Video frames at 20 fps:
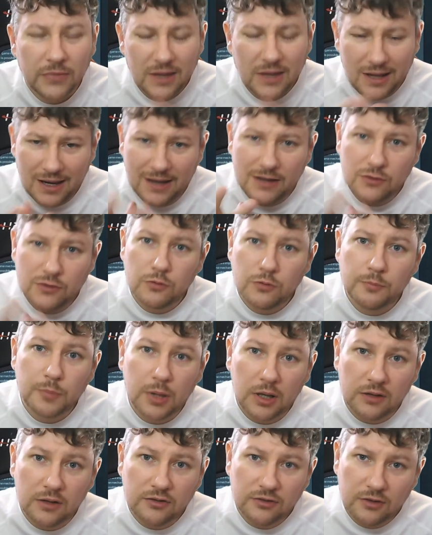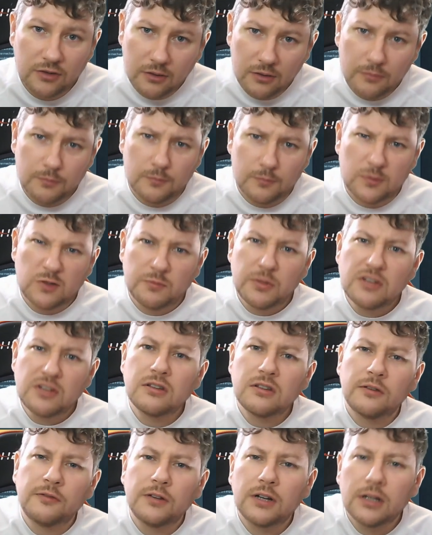extra bits that
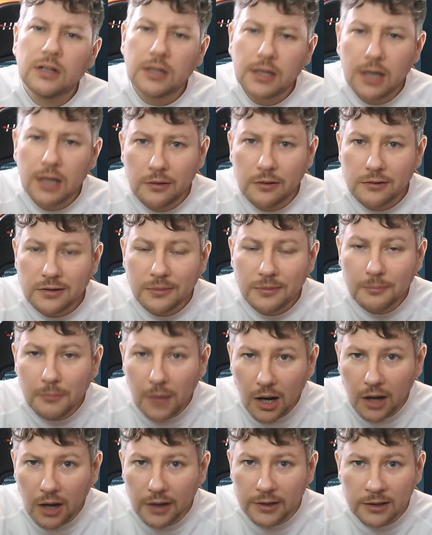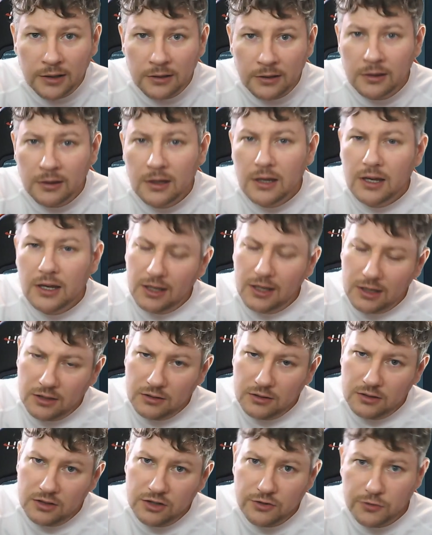specifically go into mining,
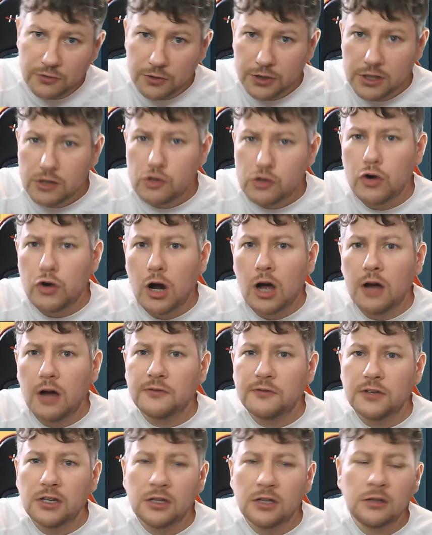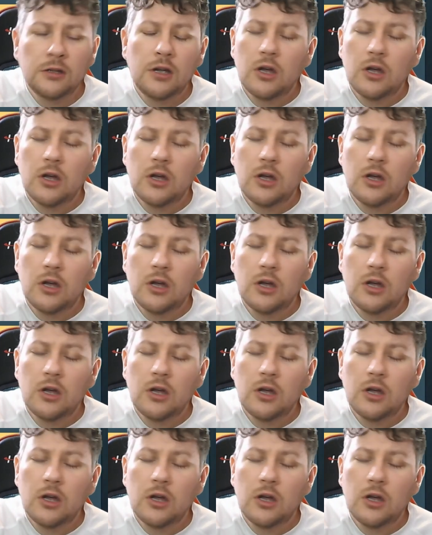industry, crafting,